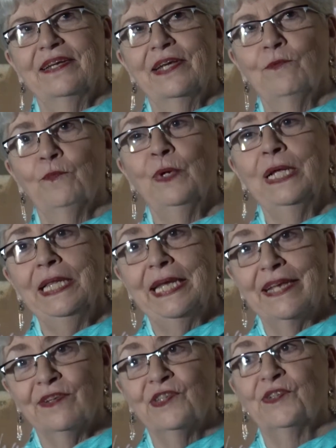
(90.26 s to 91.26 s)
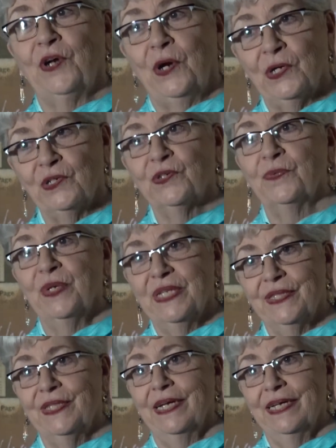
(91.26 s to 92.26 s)
it really starts
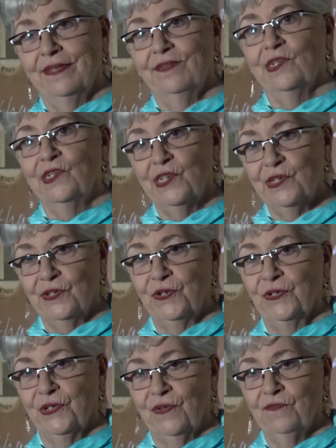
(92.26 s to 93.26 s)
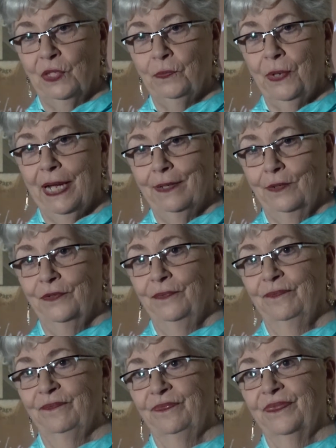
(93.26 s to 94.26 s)
with uh, the Sisters of Loretto.
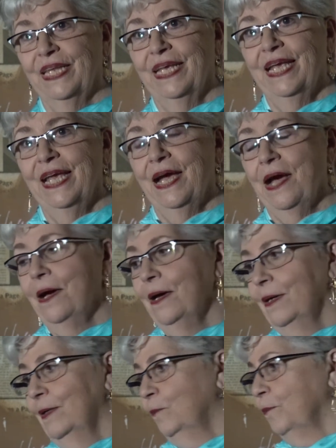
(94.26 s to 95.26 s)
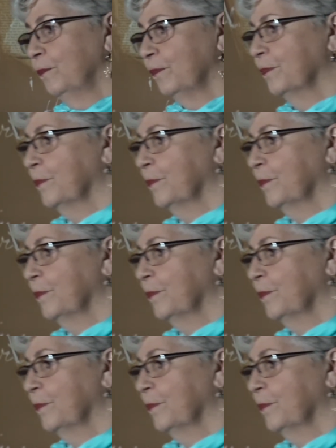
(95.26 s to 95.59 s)
Um,